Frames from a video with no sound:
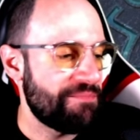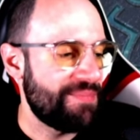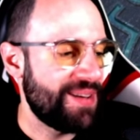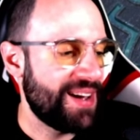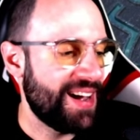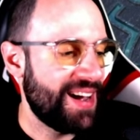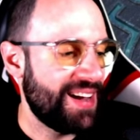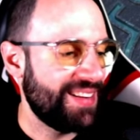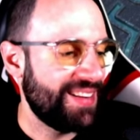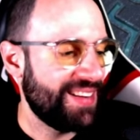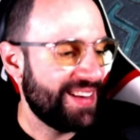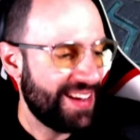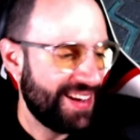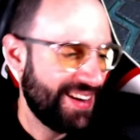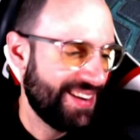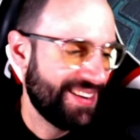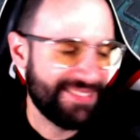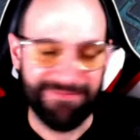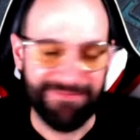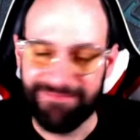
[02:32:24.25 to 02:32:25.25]
But
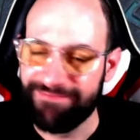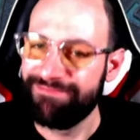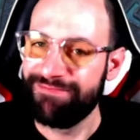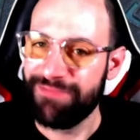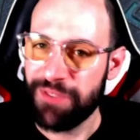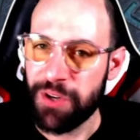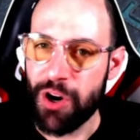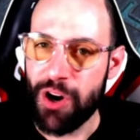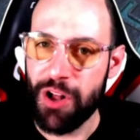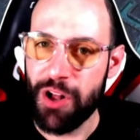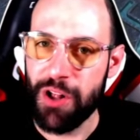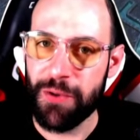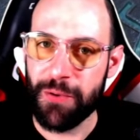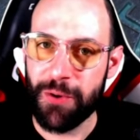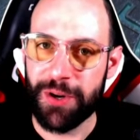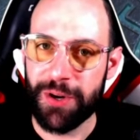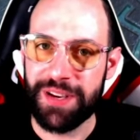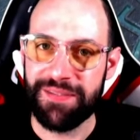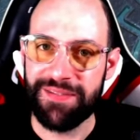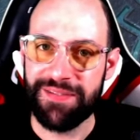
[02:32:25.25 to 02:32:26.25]
hey, all
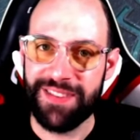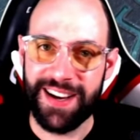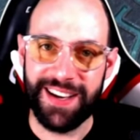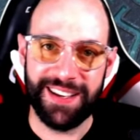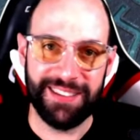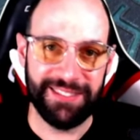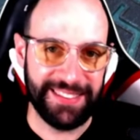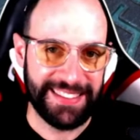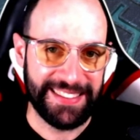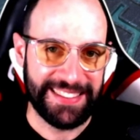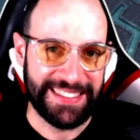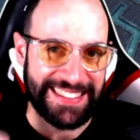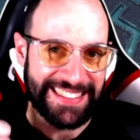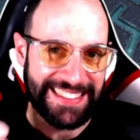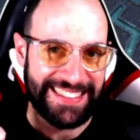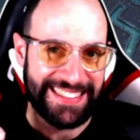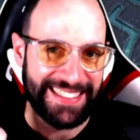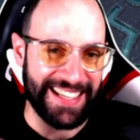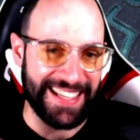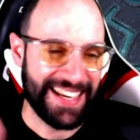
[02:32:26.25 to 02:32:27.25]
working fine.
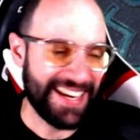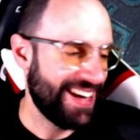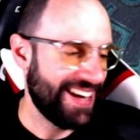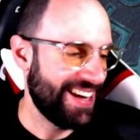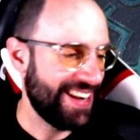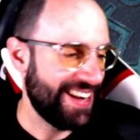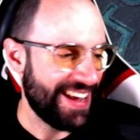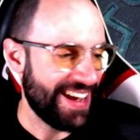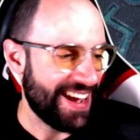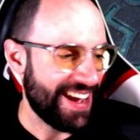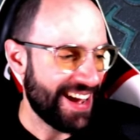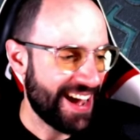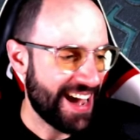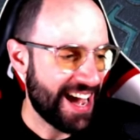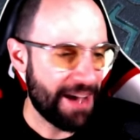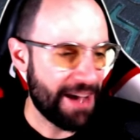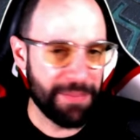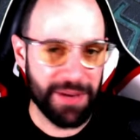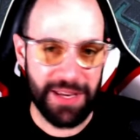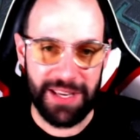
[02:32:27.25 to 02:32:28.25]
And
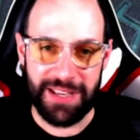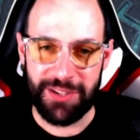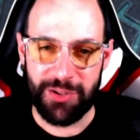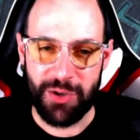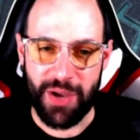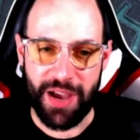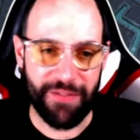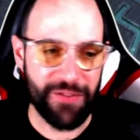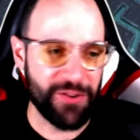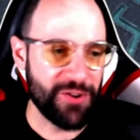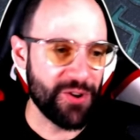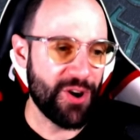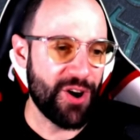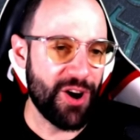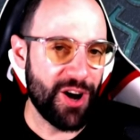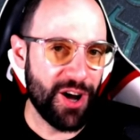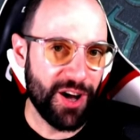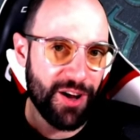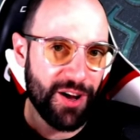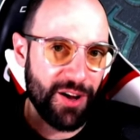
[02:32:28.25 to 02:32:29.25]
happy to have you,
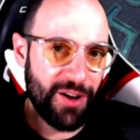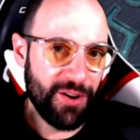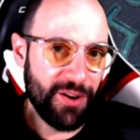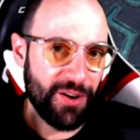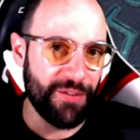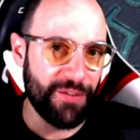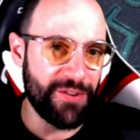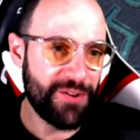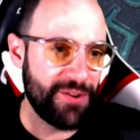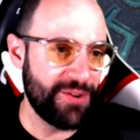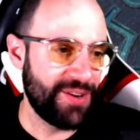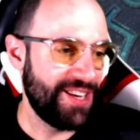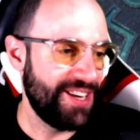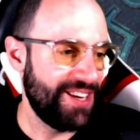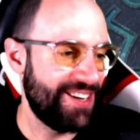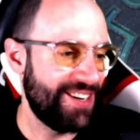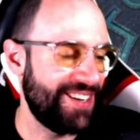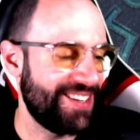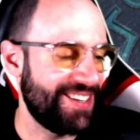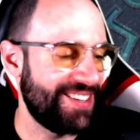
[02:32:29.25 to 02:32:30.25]
all of you
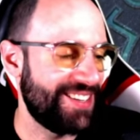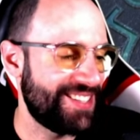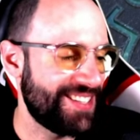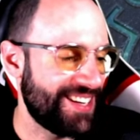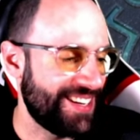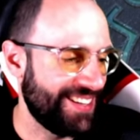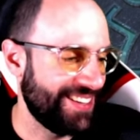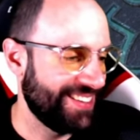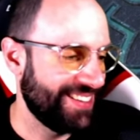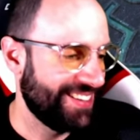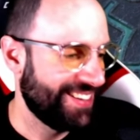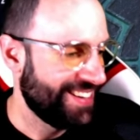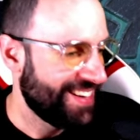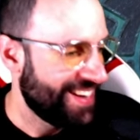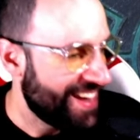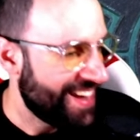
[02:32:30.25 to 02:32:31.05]
here in the channel.